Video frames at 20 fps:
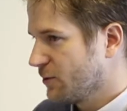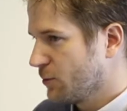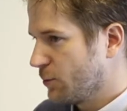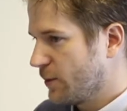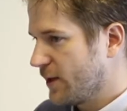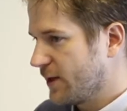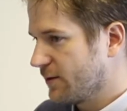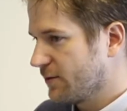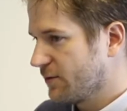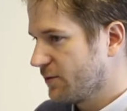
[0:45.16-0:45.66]

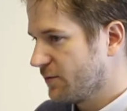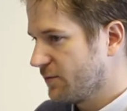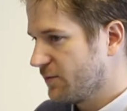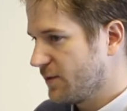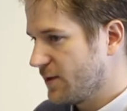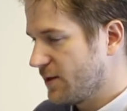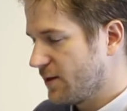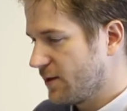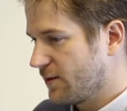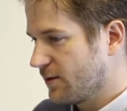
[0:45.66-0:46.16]
Well,
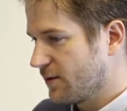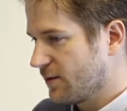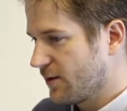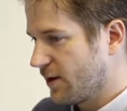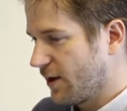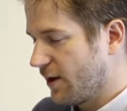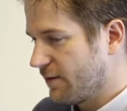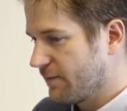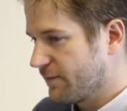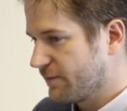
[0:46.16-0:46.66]
we
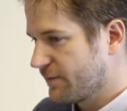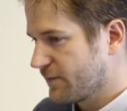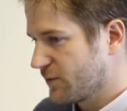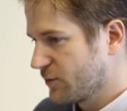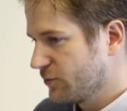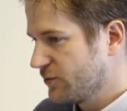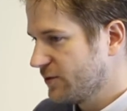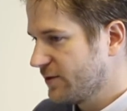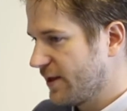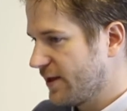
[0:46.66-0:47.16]
have
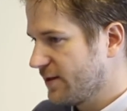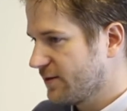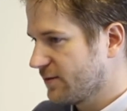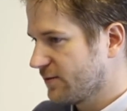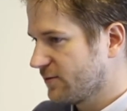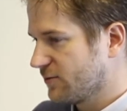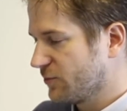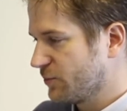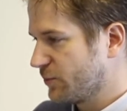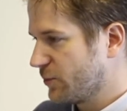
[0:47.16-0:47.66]
good
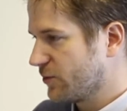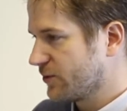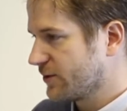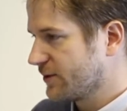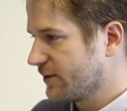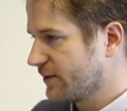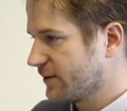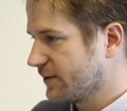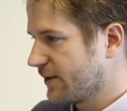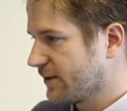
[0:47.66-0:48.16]
data
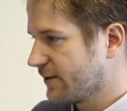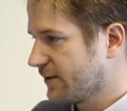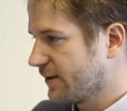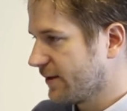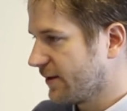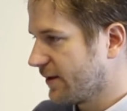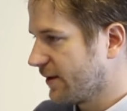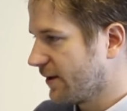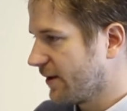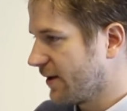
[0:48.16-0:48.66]
supporting that
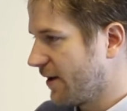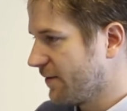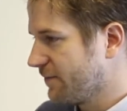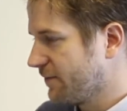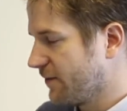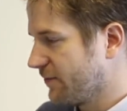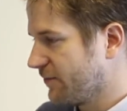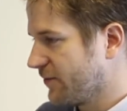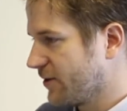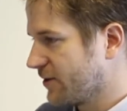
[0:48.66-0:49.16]

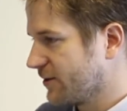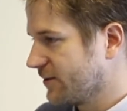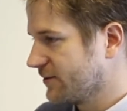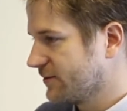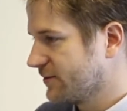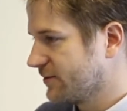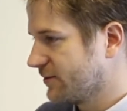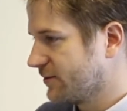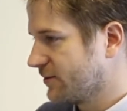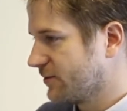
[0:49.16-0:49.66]
FFR
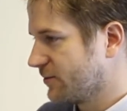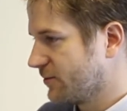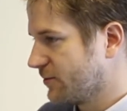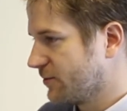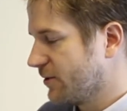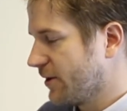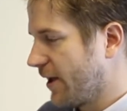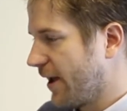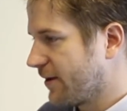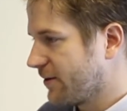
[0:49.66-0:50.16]
is
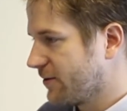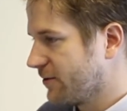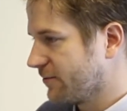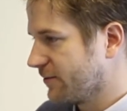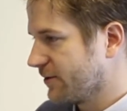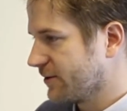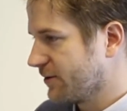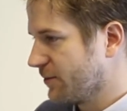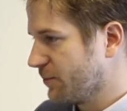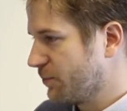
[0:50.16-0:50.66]

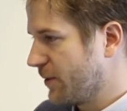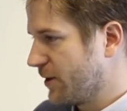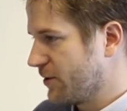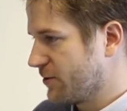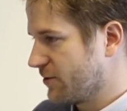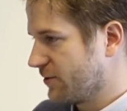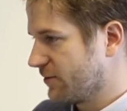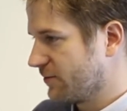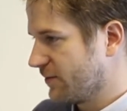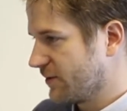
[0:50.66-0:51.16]
accurate in
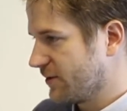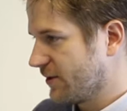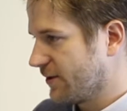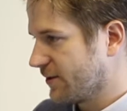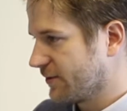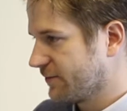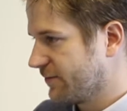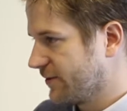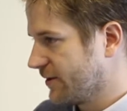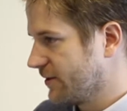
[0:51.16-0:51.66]
patients with
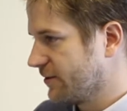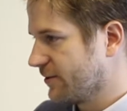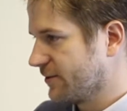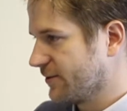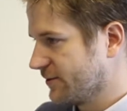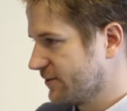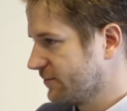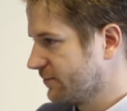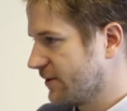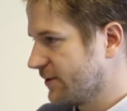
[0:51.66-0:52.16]
heart
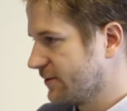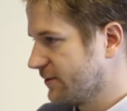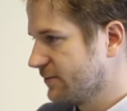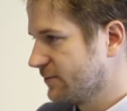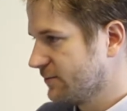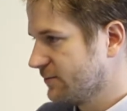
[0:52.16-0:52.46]
failure as well.